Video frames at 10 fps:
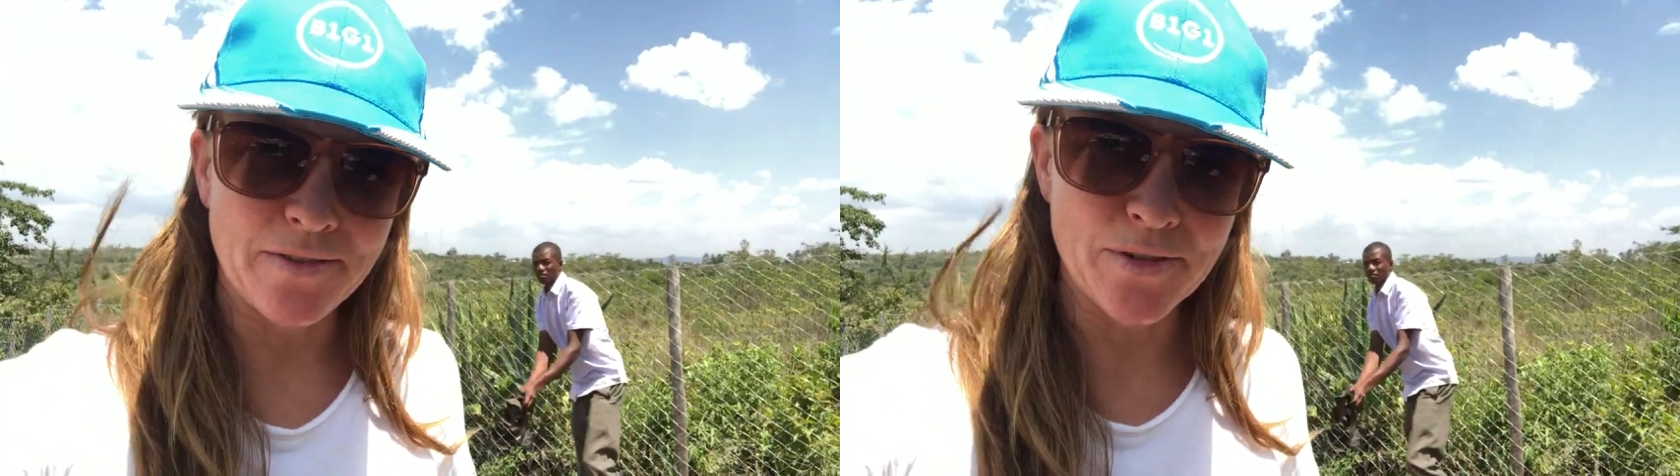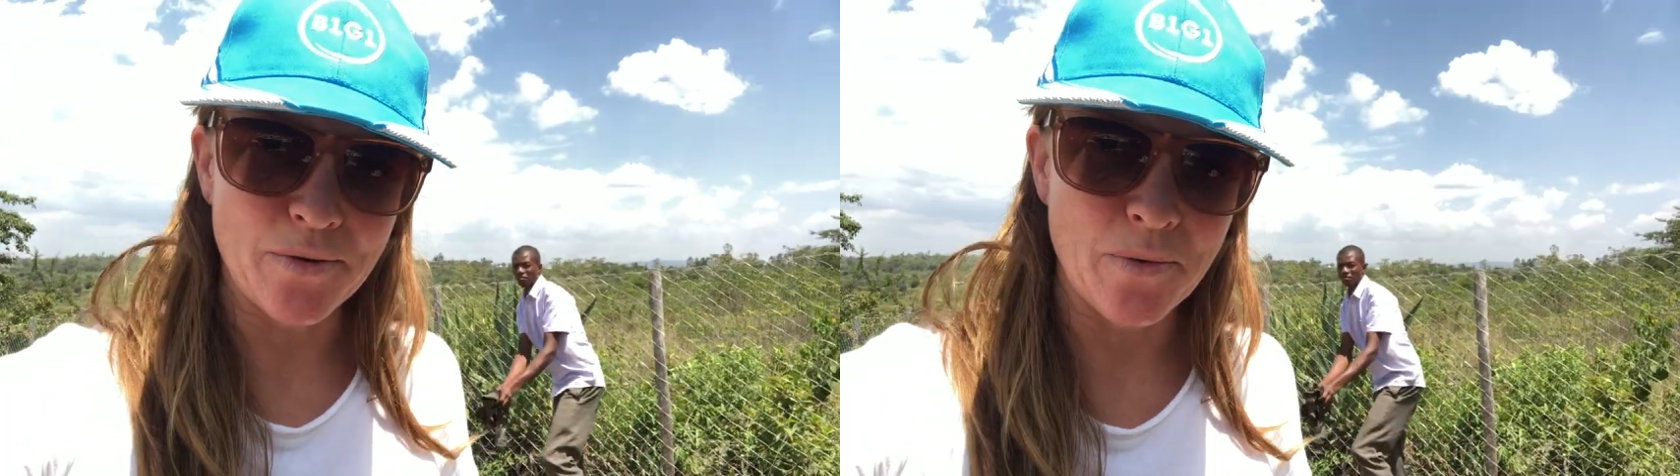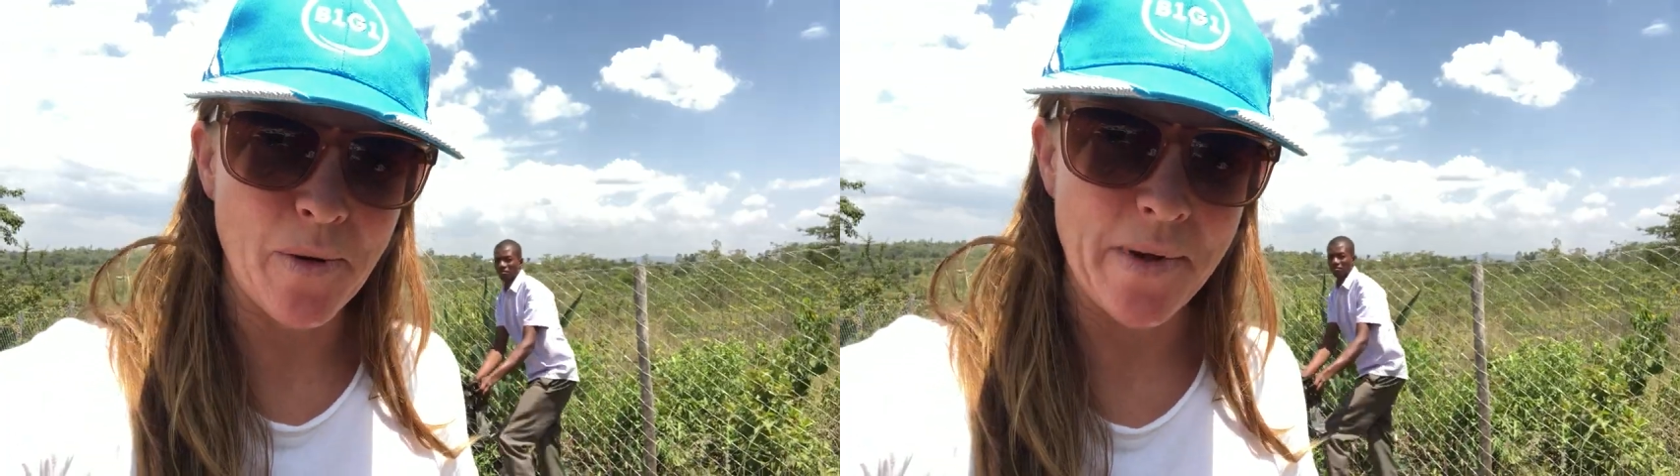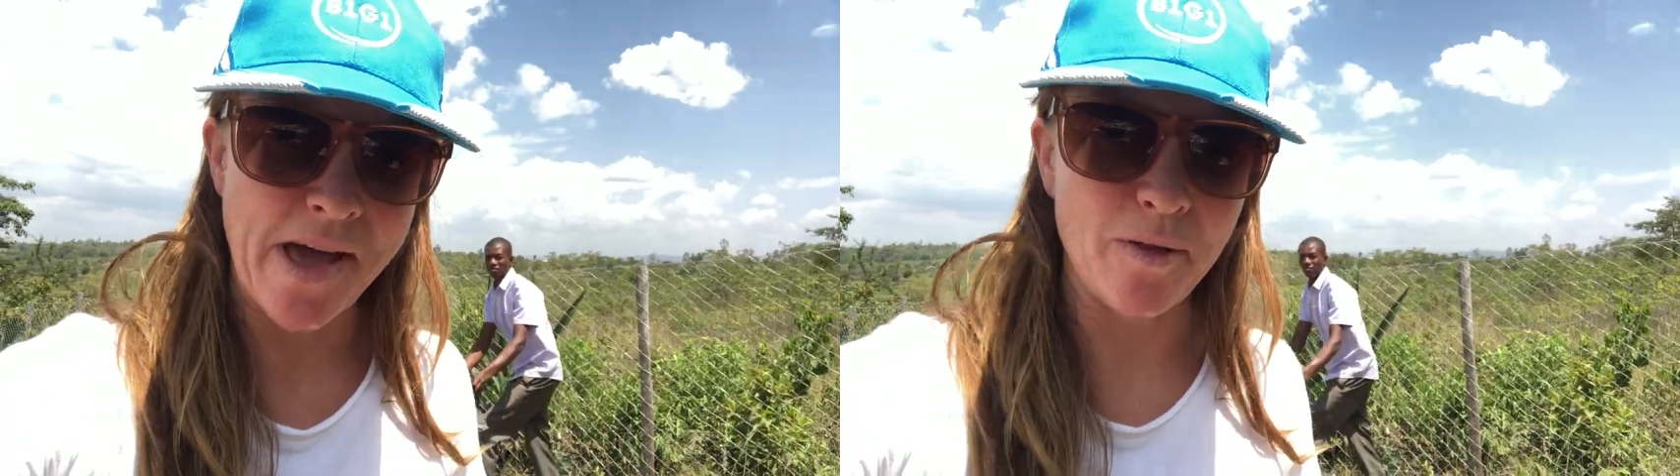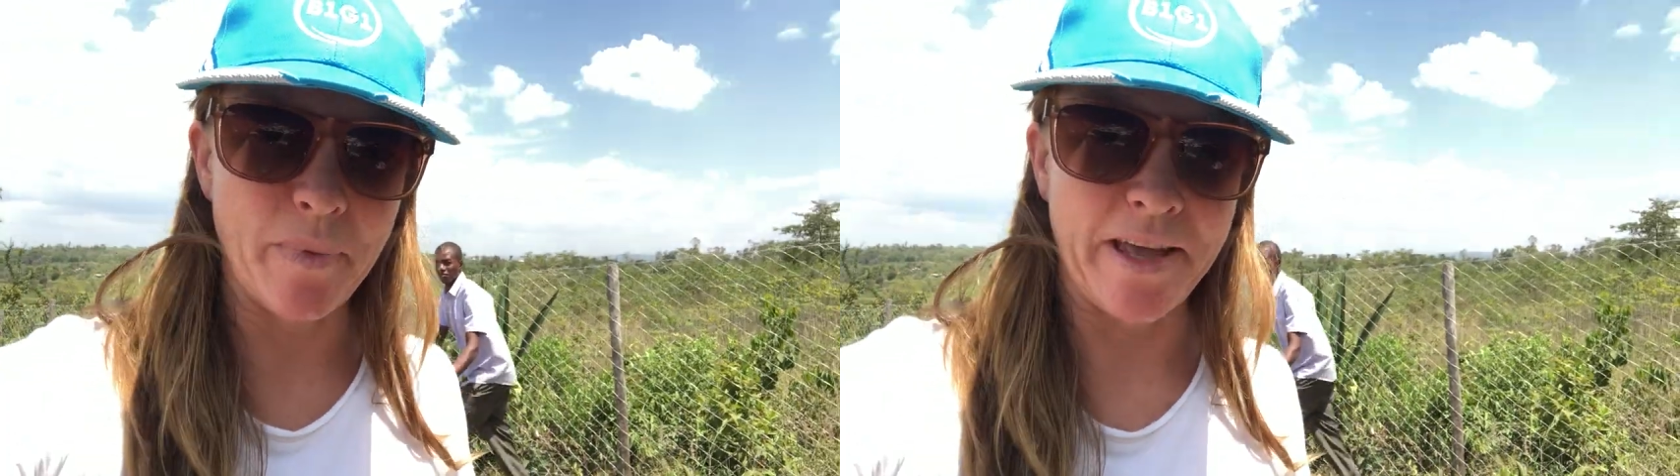school where we're
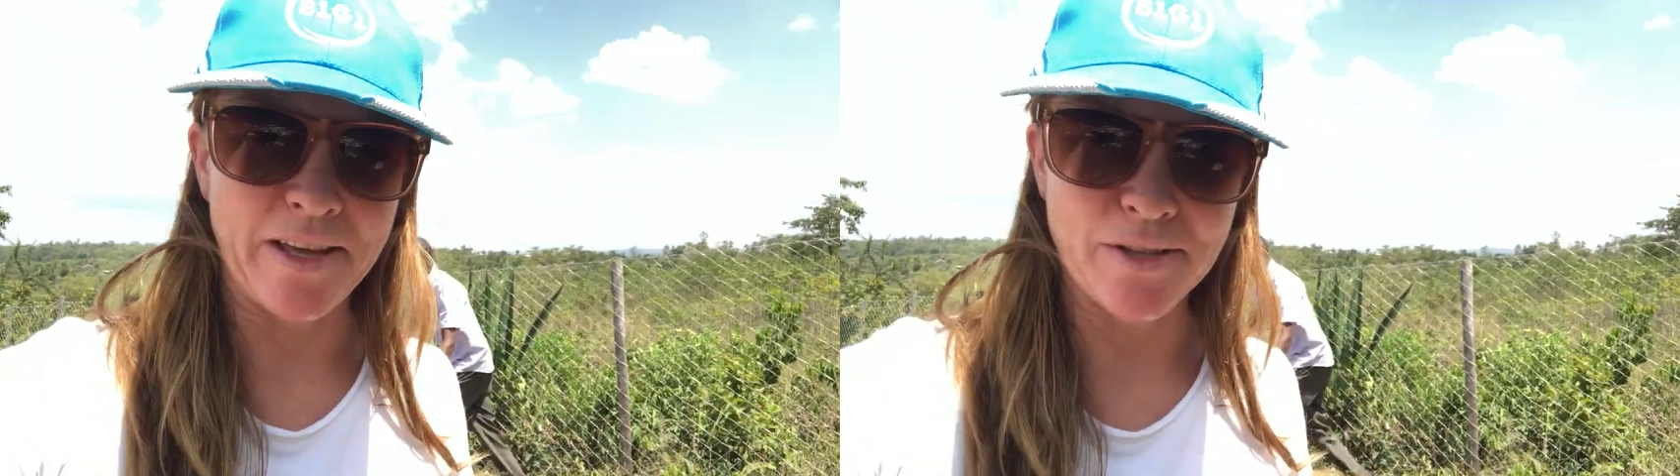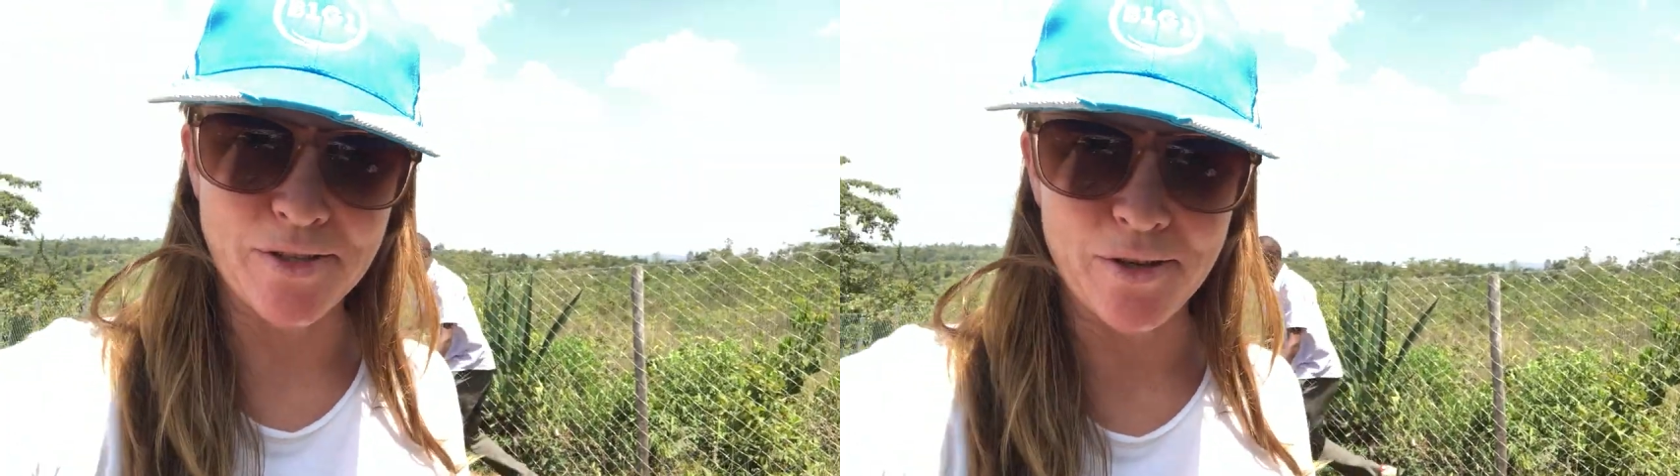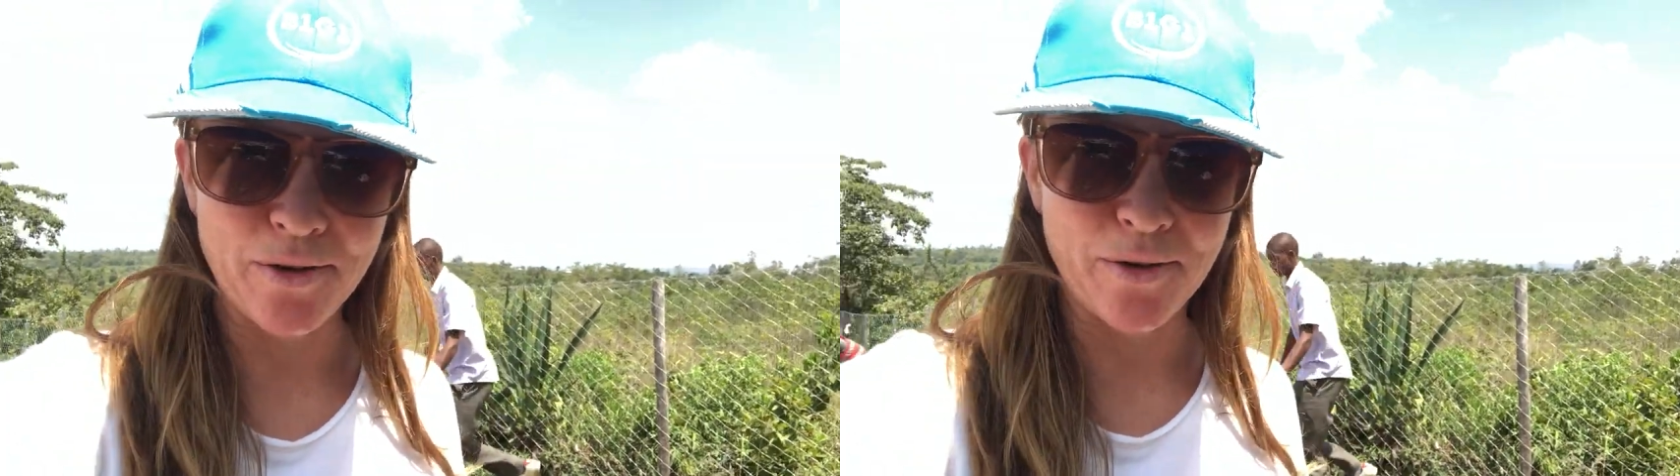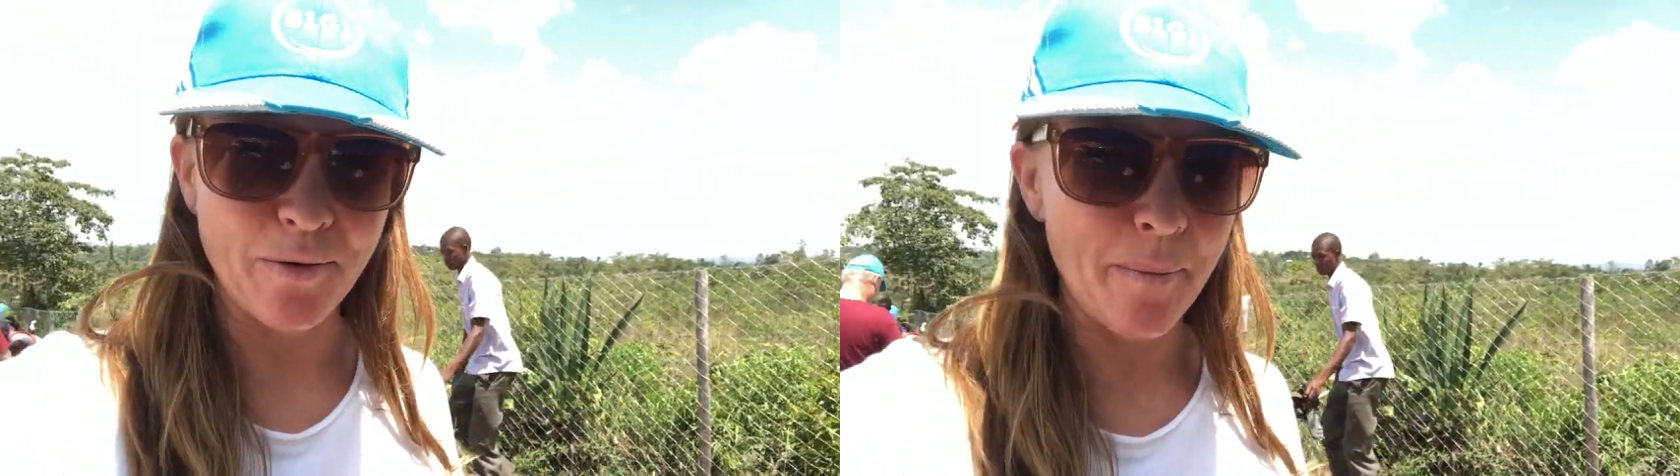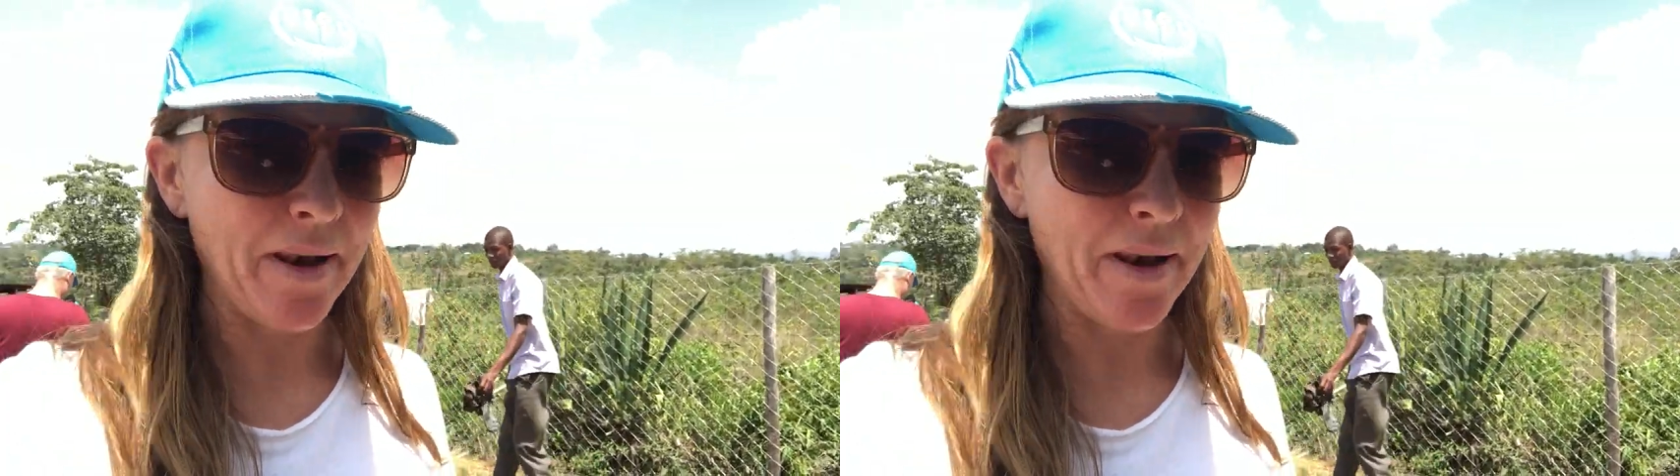helping to